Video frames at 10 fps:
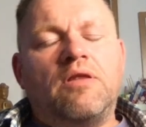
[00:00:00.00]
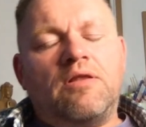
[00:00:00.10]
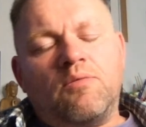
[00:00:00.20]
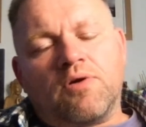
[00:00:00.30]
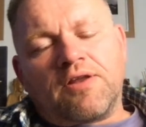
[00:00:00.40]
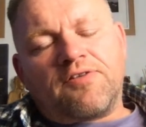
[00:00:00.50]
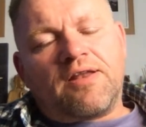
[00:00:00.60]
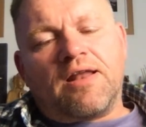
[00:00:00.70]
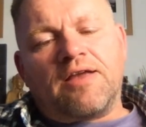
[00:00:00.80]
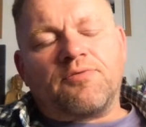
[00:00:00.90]
what I
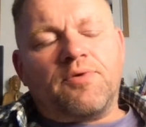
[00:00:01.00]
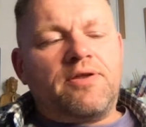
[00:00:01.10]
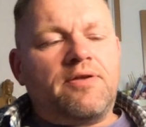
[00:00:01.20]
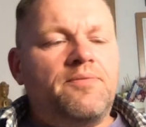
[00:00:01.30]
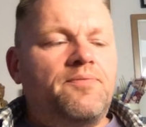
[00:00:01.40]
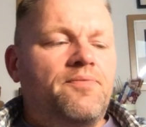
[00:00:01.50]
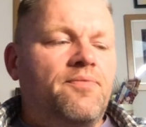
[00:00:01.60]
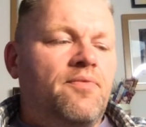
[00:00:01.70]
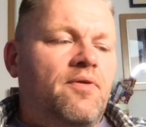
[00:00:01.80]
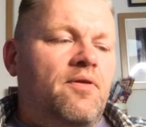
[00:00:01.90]
said last week,
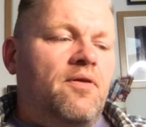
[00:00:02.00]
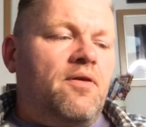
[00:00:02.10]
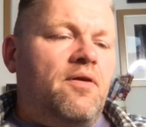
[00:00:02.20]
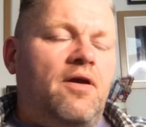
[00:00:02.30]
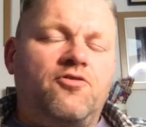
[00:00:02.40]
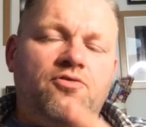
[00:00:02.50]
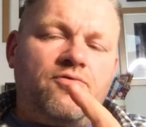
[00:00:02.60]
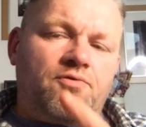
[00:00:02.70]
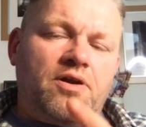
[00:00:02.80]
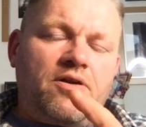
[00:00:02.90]
I
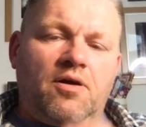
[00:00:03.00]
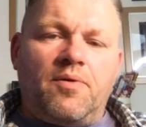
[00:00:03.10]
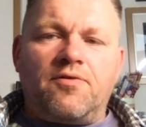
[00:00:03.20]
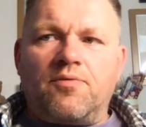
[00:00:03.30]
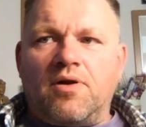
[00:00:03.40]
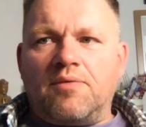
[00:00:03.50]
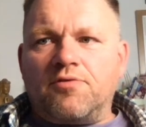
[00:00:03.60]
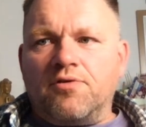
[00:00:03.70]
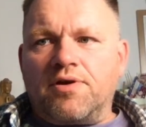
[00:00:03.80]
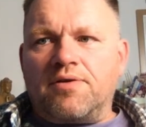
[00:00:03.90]
shouldn't read comments while I'm
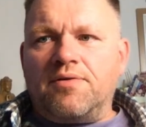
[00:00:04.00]
talking.